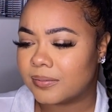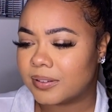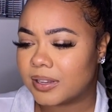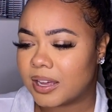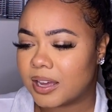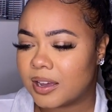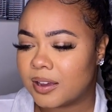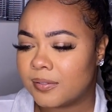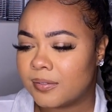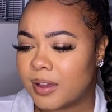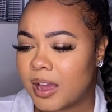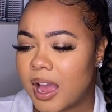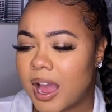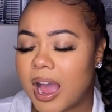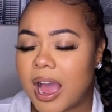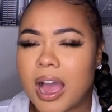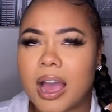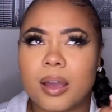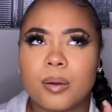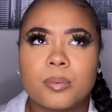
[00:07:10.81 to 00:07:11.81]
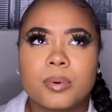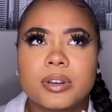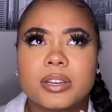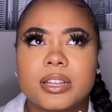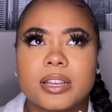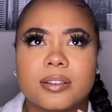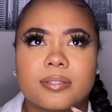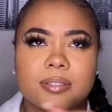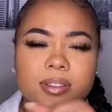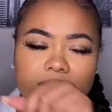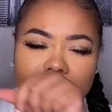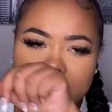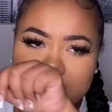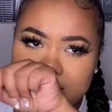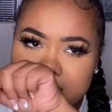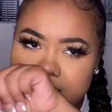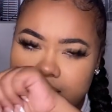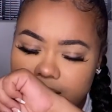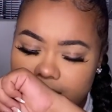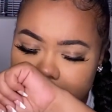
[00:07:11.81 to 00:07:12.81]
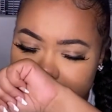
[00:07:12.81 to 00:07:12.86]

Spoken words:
love. I'd give this